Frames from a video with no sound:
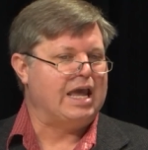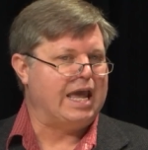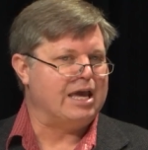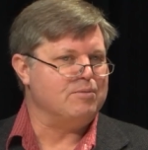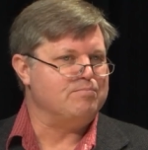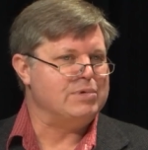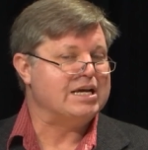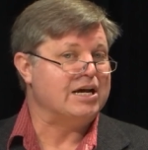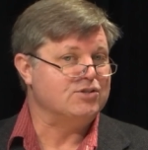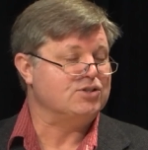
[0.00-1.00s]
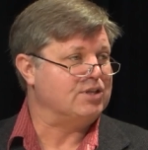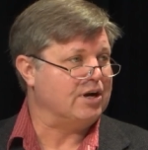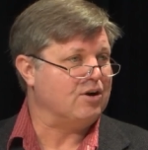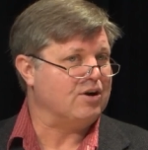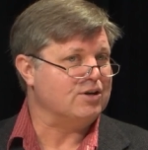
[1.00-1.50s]
and because
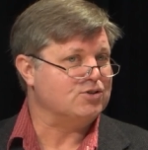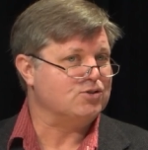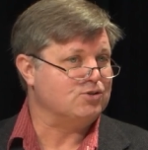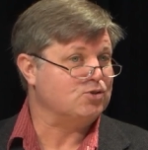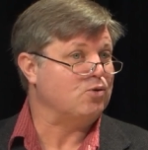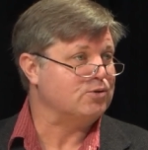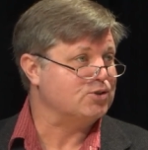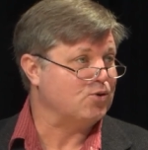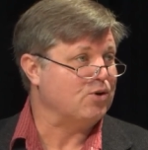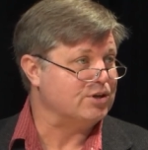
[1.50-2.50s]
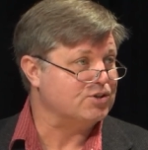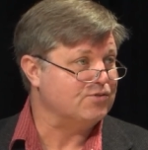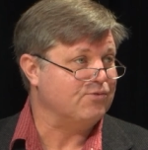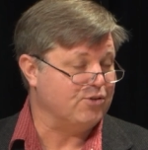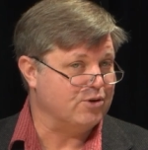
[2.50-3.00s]
they're a sole source
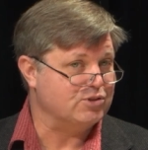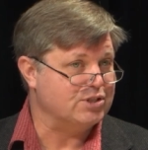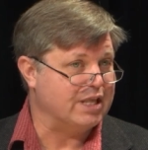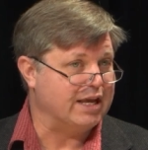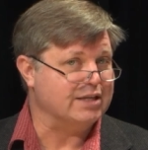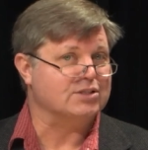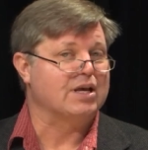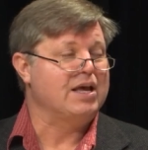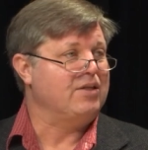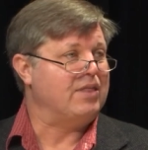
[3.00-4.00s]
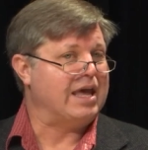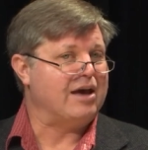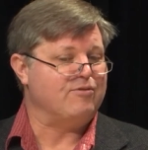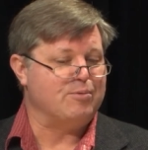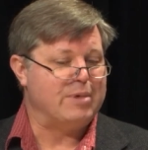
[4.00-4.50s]
for those things, they
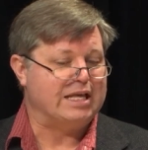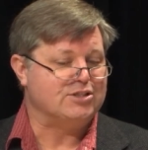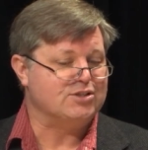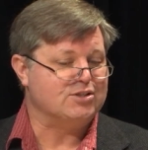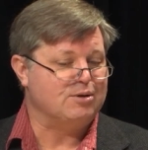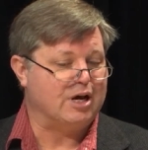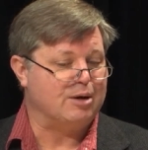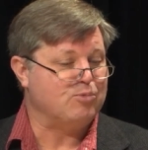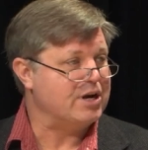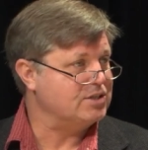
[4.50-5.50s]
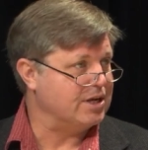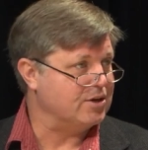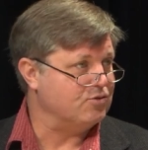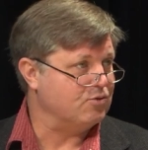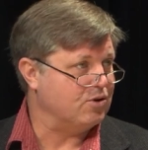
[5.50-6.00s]
have immense uh, pricing
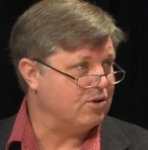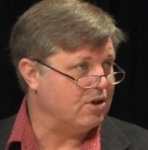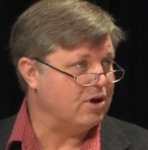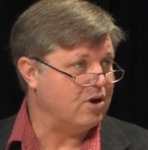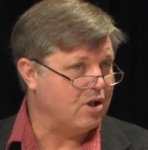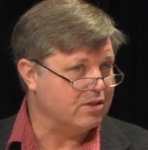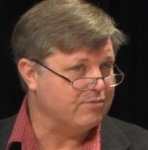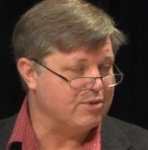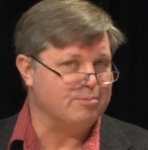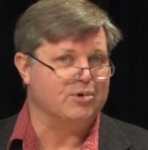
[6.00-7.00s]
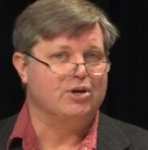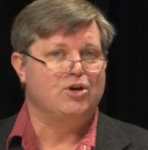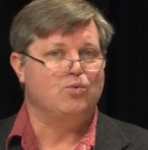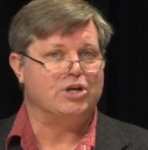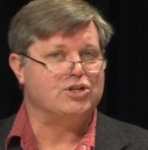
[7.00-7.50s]
control on all of them,
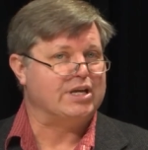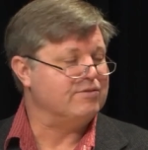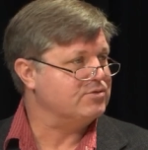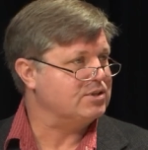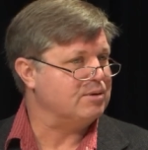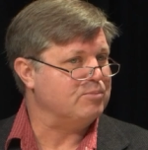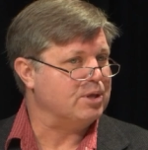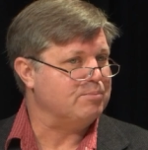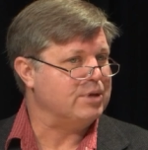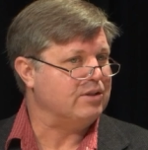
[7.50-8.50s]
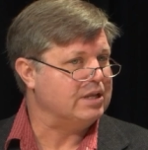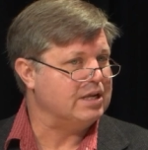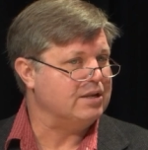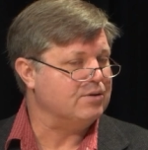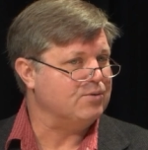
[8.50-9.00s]
which gives them the
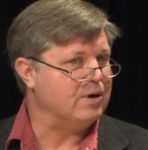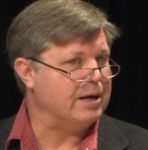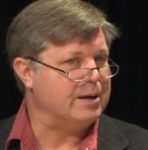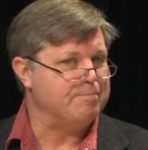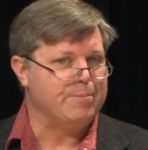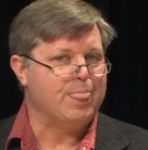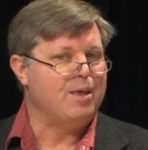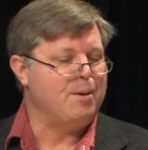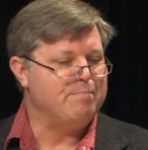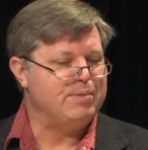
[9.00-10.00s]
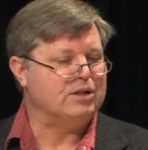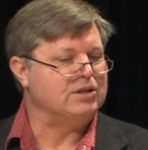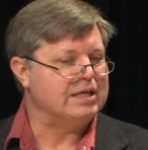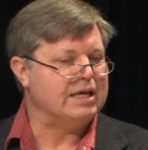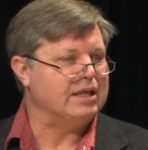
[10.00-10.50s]
ability to um,
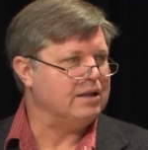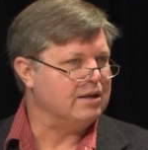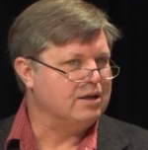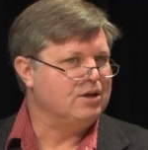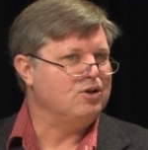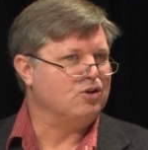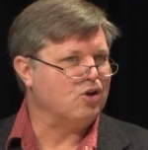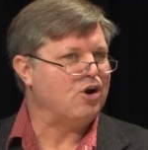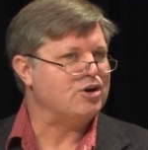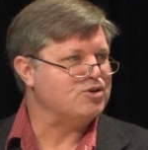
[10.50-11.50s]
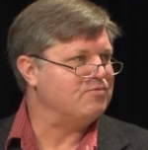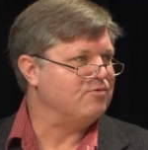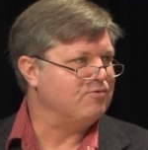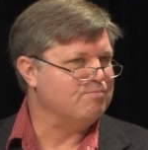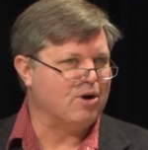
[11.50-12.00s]
build in large
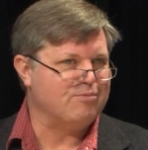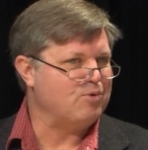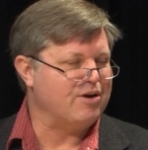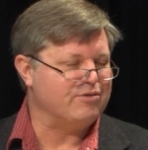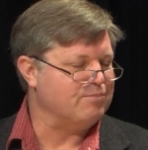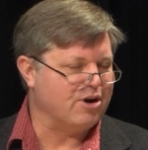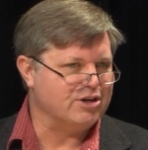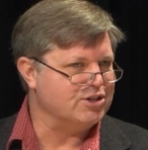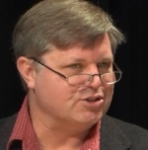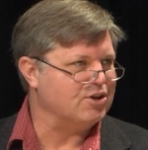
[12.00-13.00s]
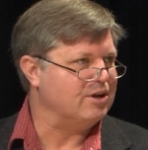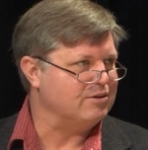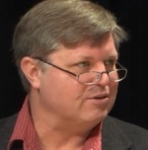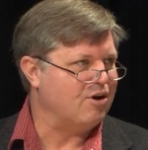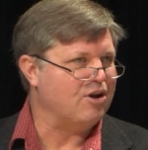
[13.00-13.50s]
mar profit margins
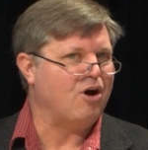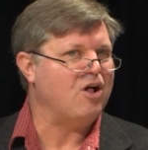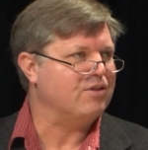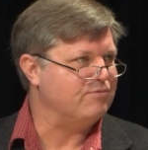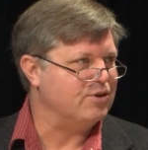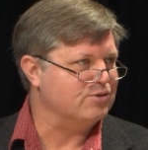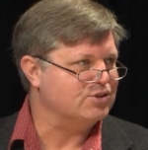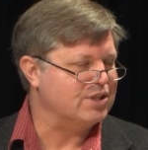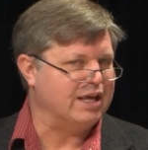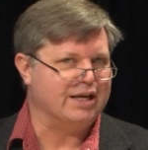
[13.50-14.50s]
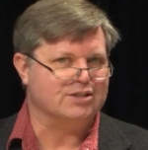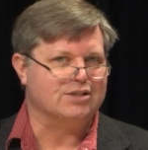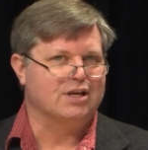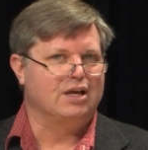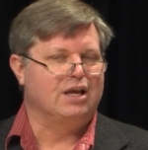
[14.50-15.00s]
on, on all of those
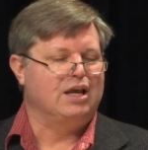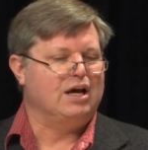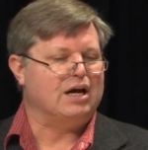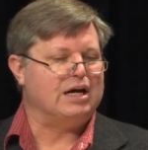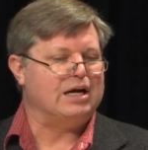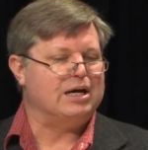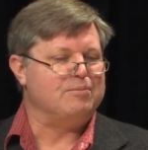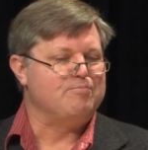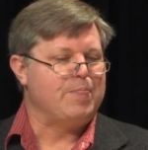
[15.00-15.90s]
things. Uh,